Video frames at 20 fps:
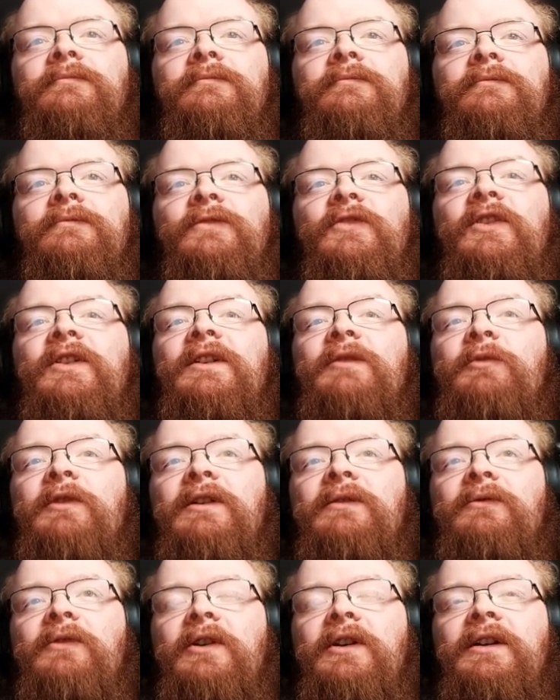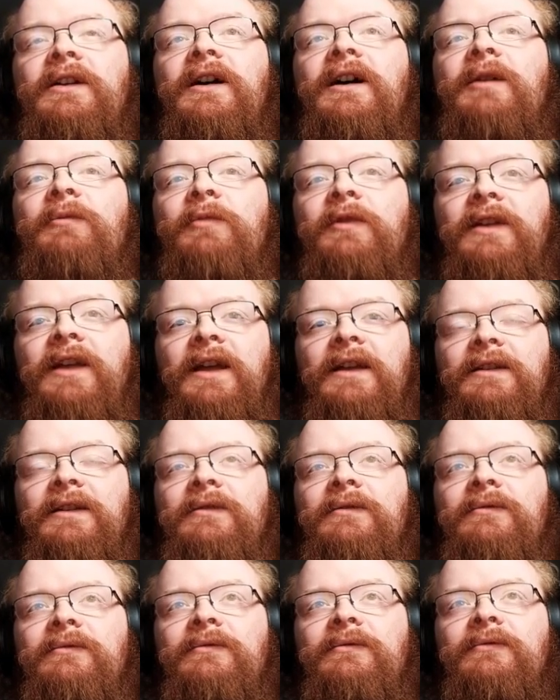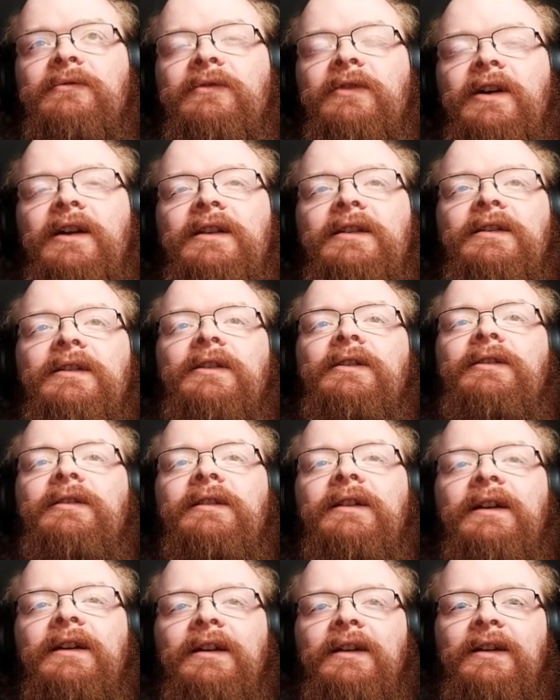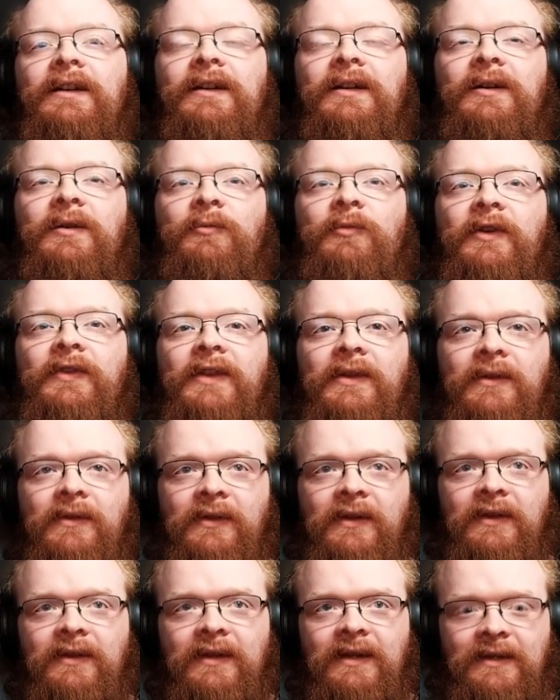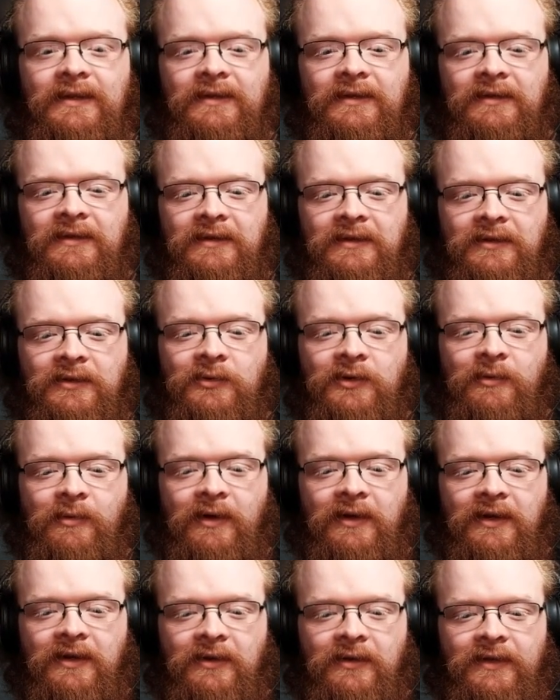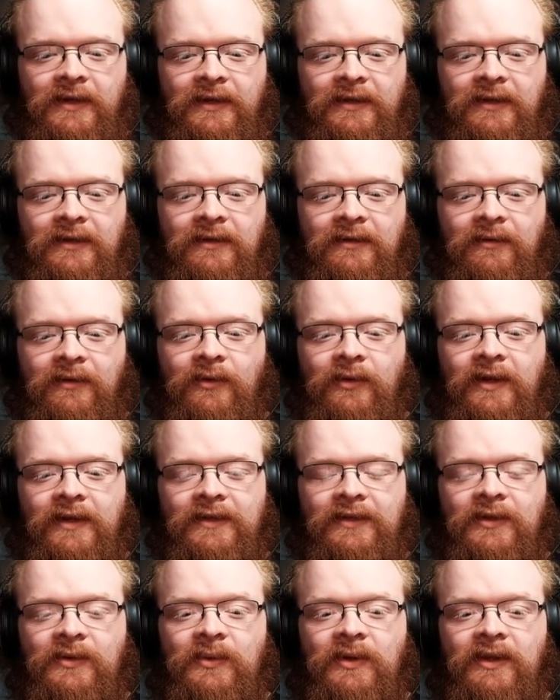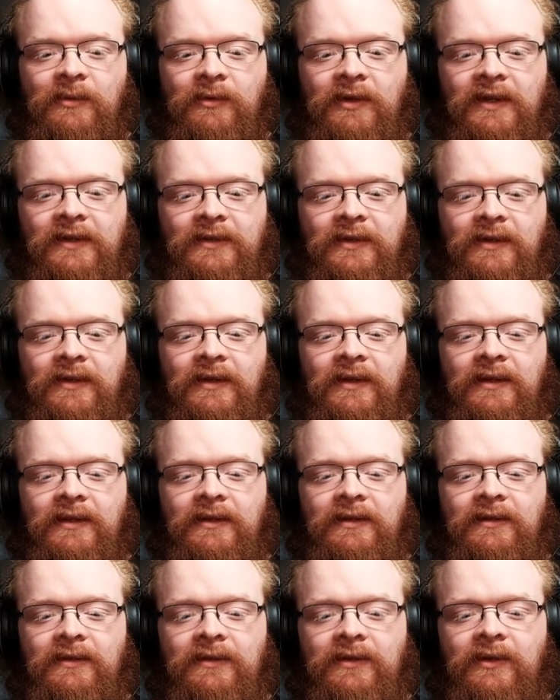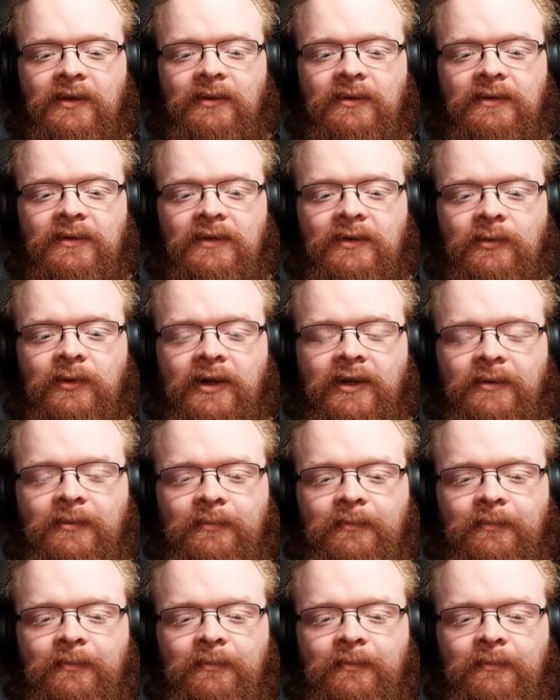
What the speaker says: This ended up being a very complicated fight here. But the other thing that he has to worry about here is actually it only has 3 liberties on these stones as well.